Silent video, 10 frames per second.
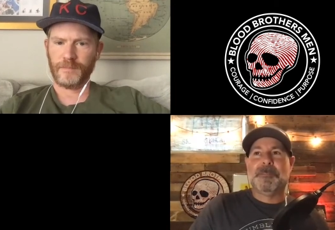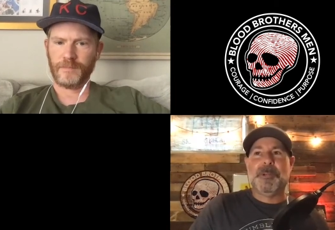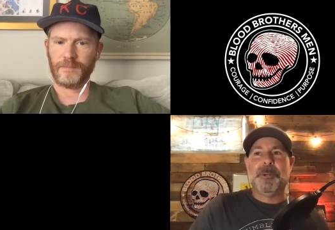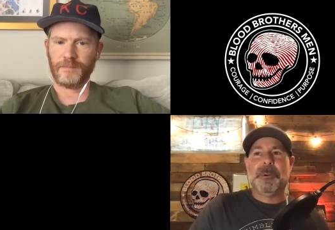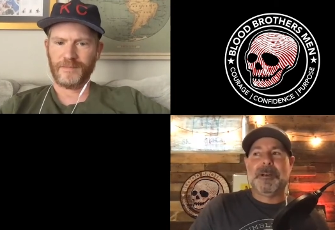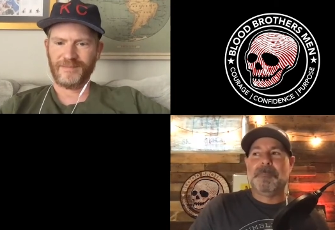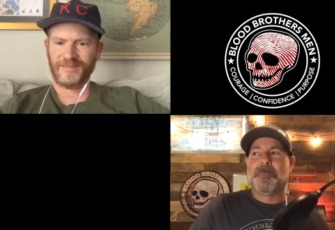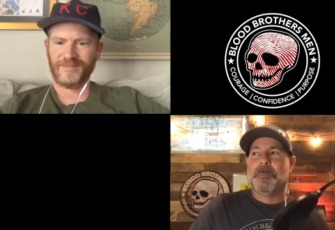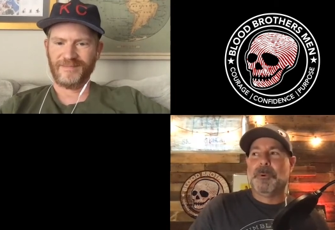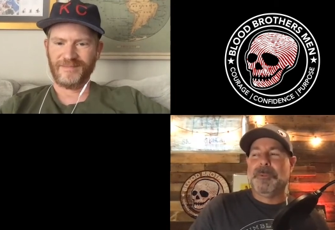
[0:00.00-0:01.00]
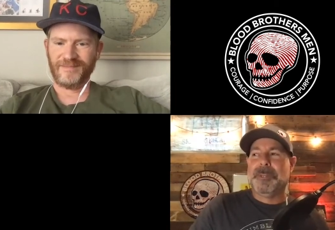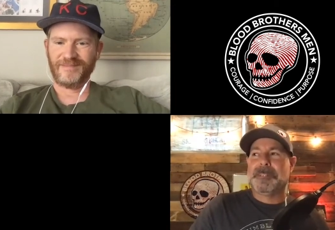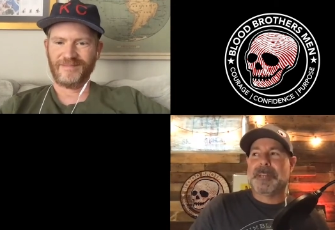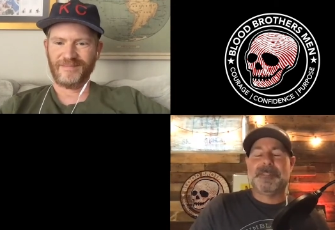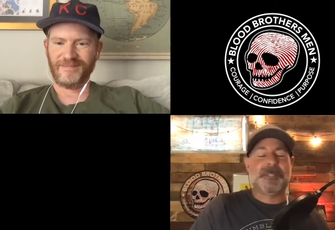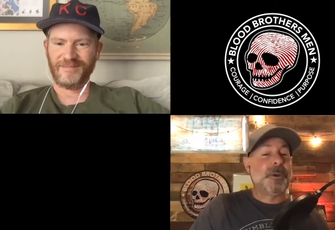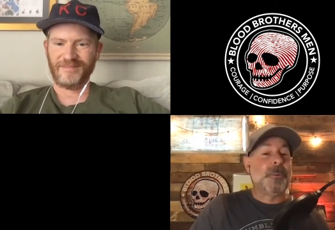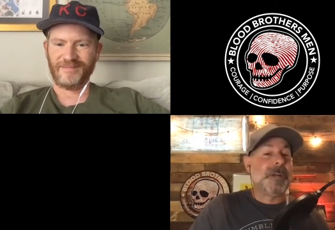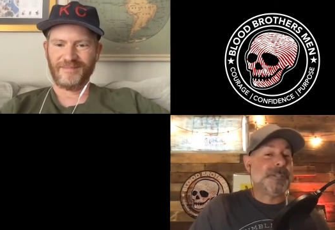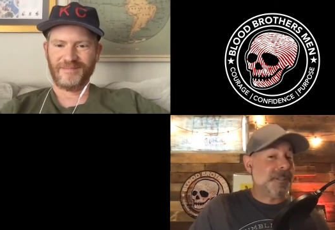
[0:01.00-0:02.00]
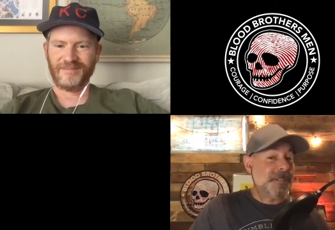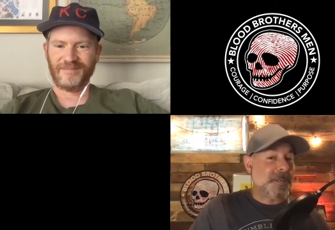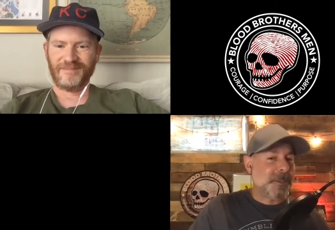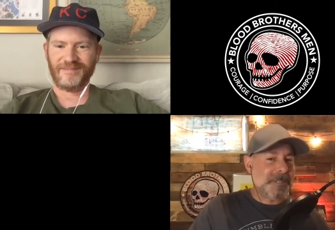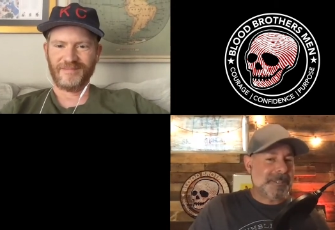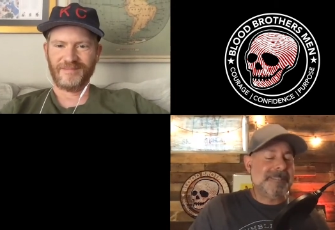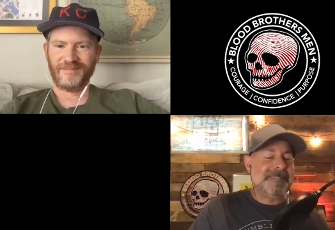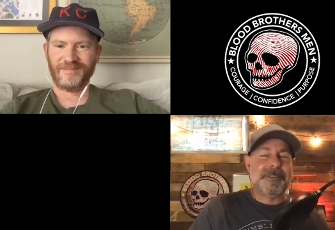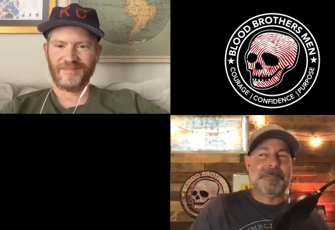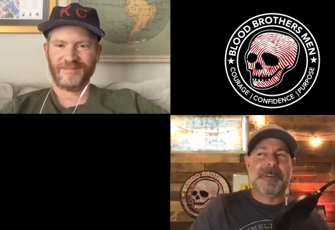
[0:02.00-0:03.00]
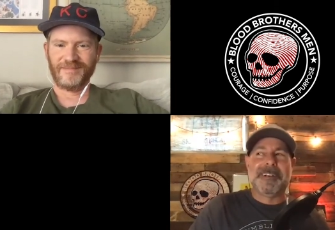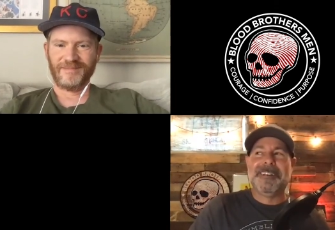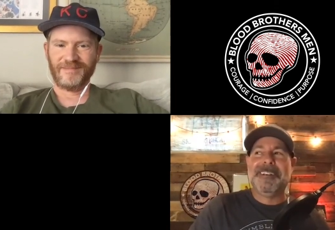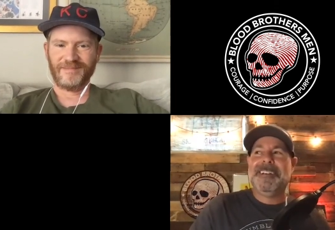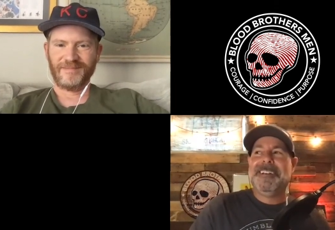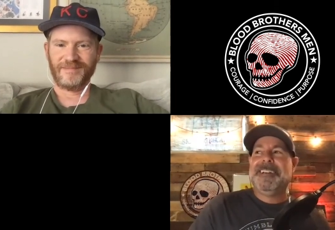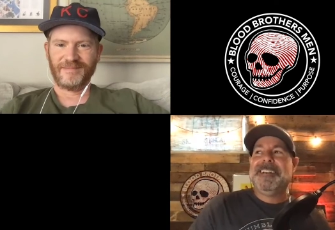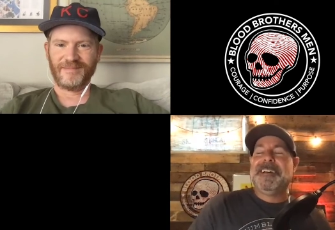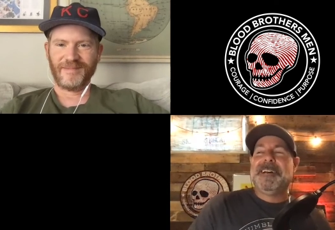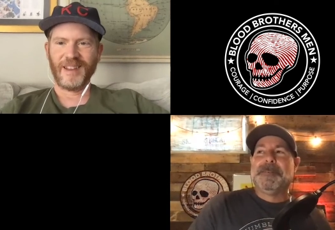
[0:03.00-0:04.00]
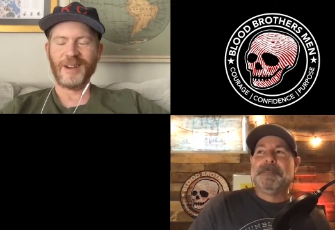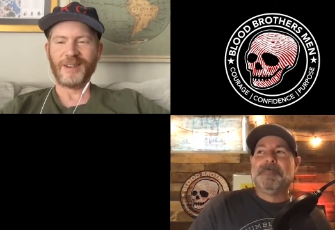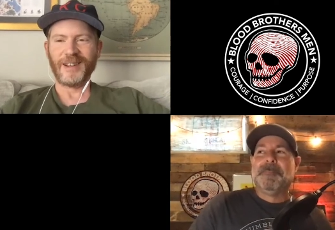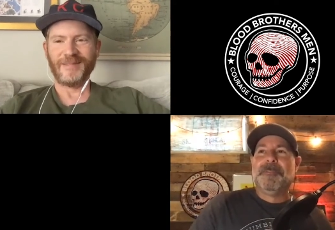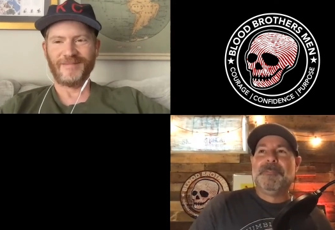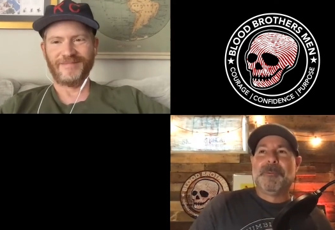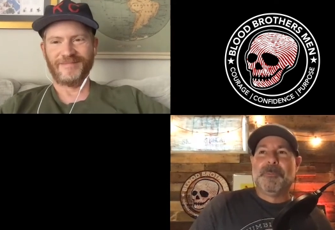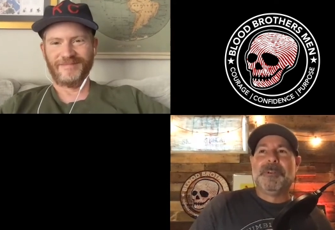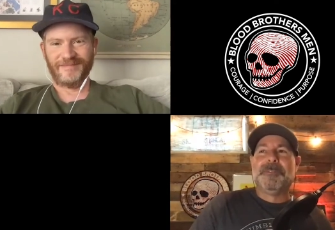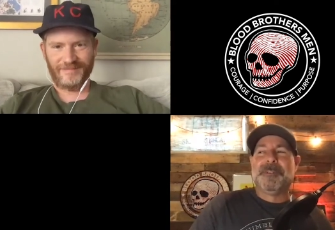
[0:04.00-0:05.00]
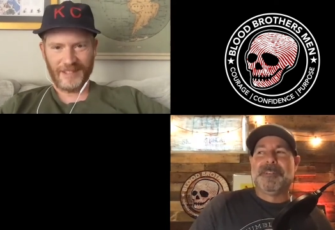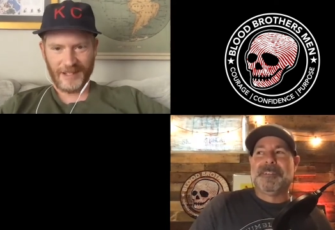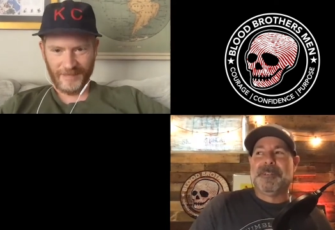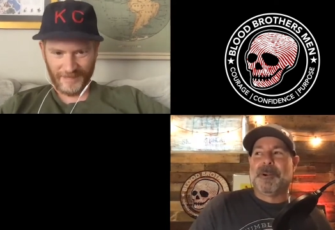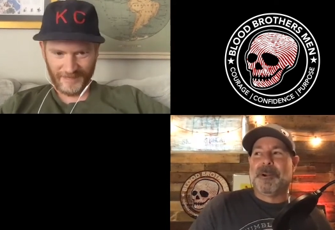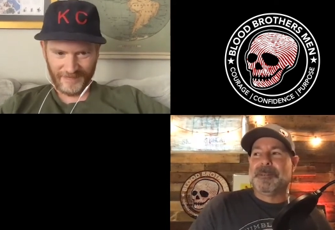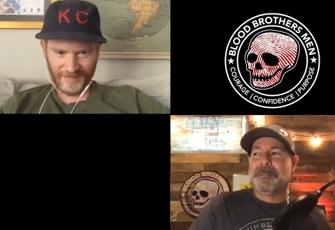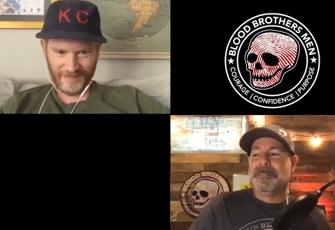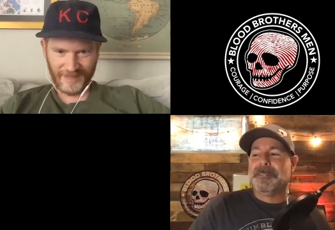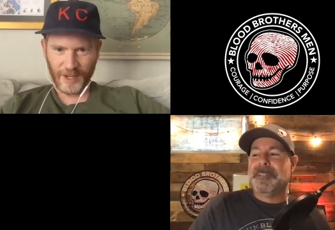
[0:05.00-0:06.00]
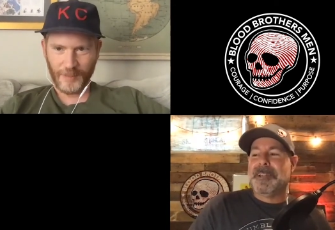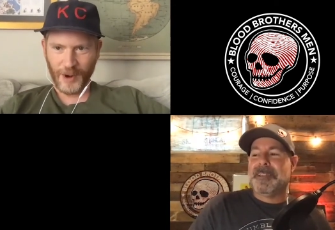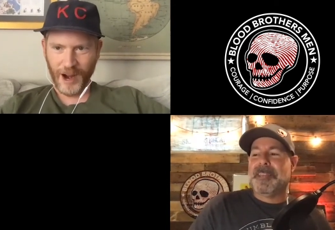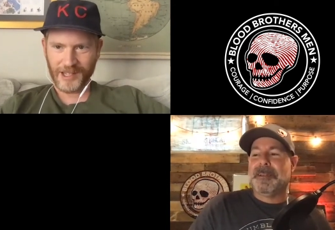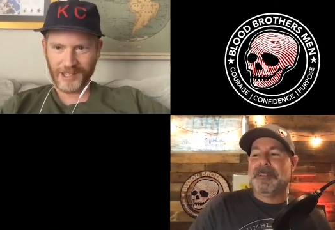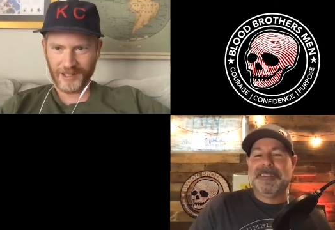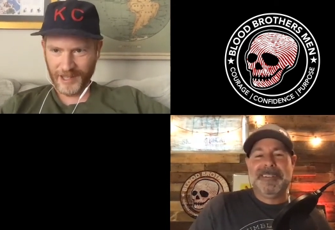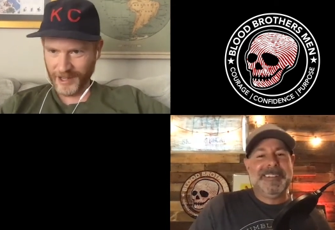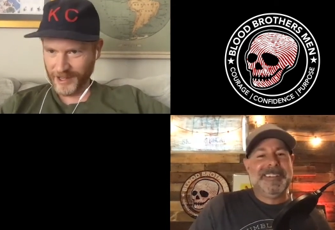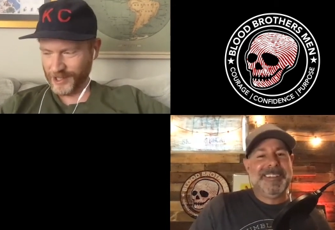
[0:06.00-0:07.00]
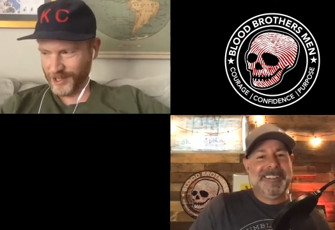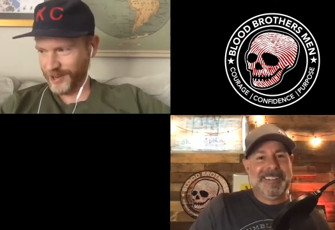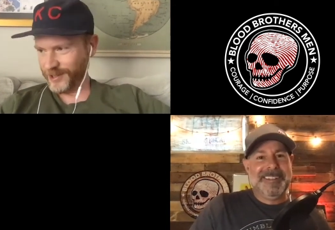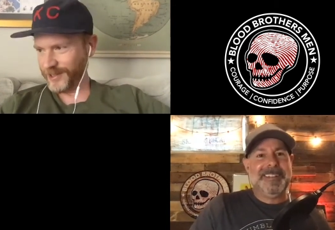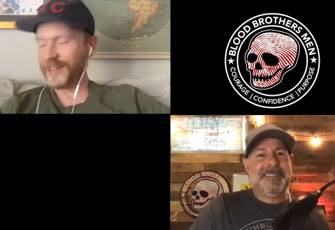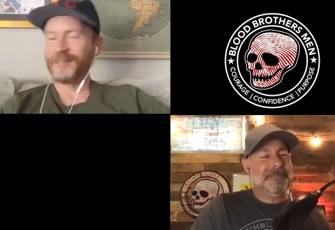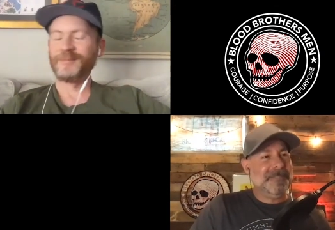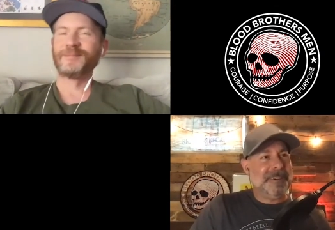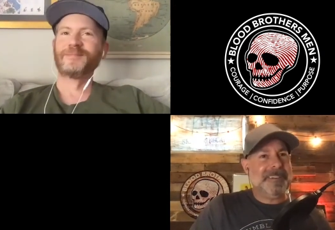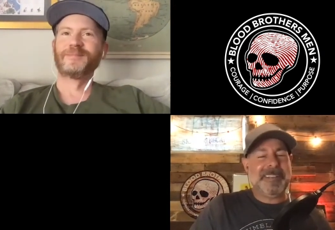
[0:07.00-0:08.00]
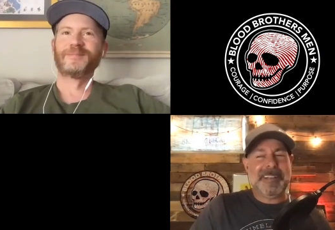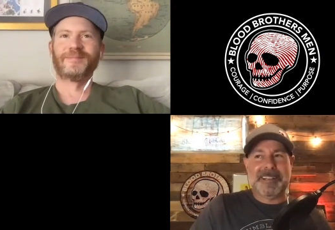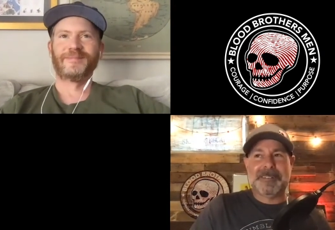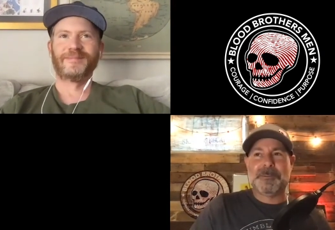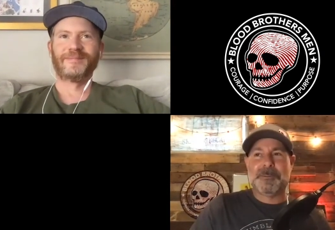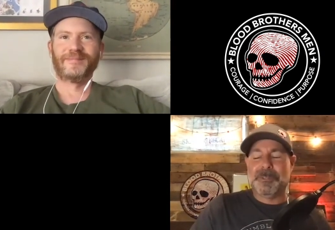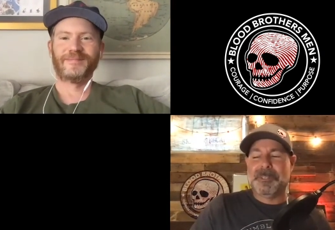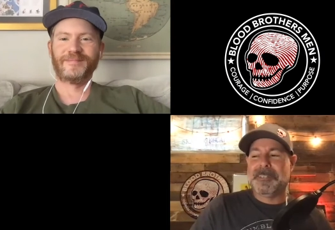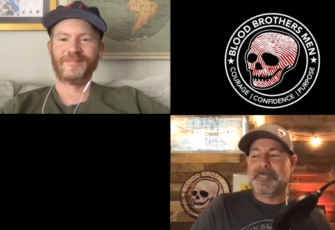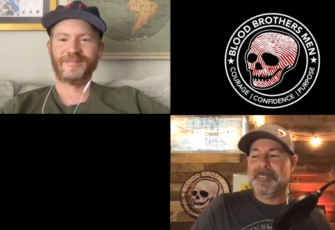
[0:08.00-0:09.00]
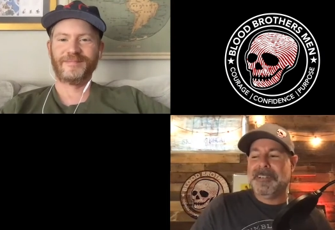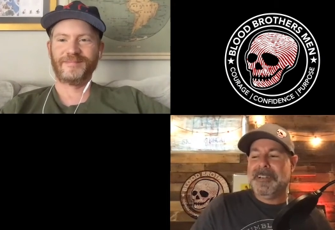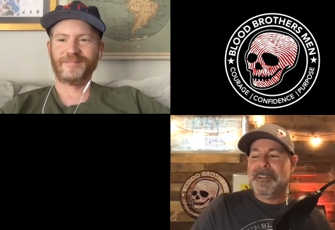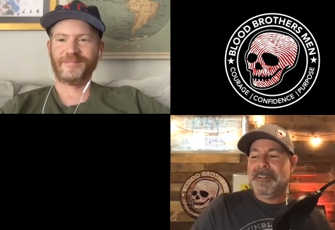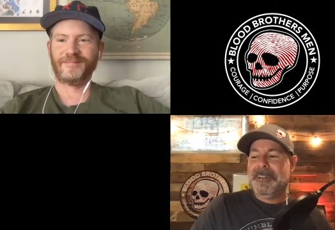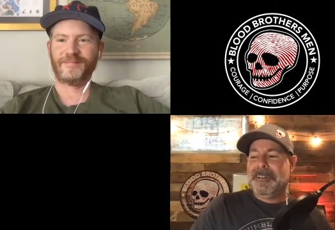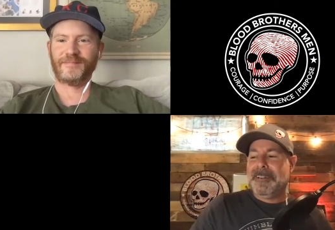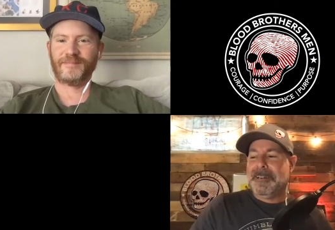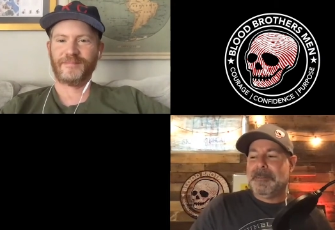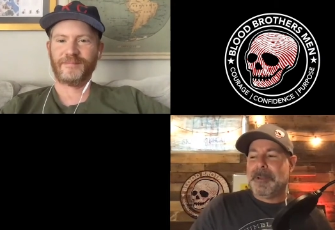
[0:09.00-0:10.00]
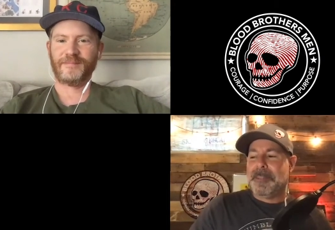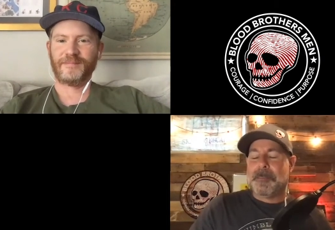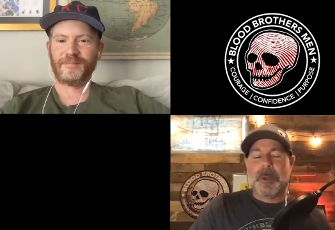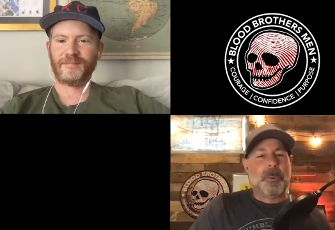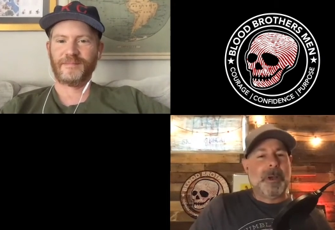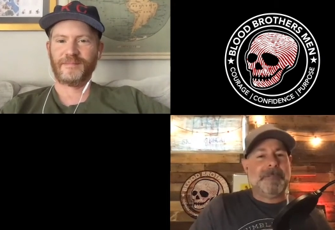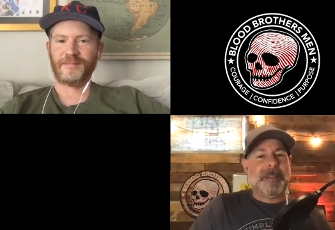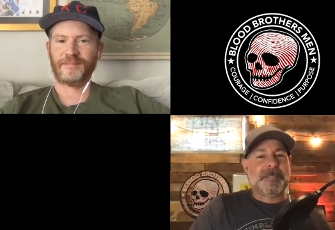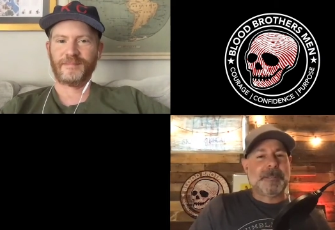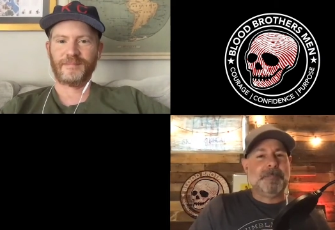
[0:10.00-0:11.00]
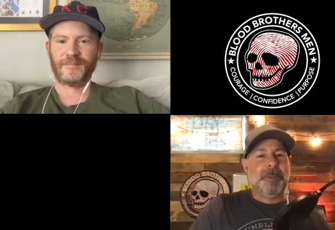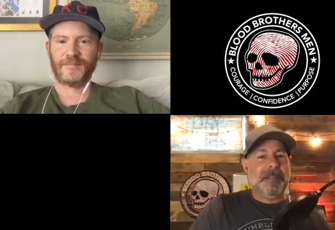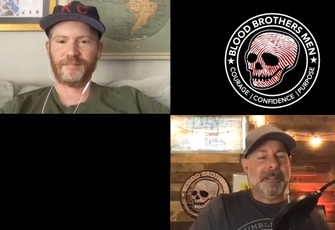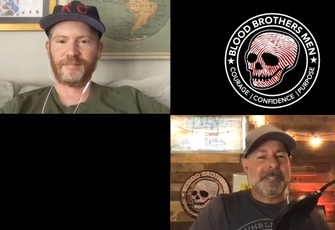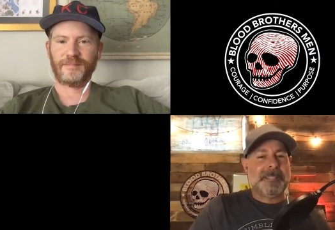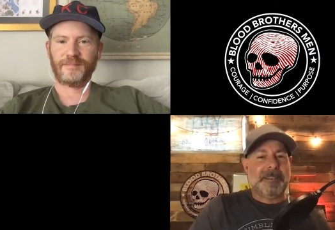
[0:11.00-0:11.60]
Speaker 1: new uh, movies. I started watching The Chosen from a. Uh, um, oh yeah, from one of your, yeah. your articles.
Speaker 2: Surprisingly think, good show. Yeah. Very
Speaker 1: yeah, it was really good. Mm-hmm. Um, I think my wife has a playlist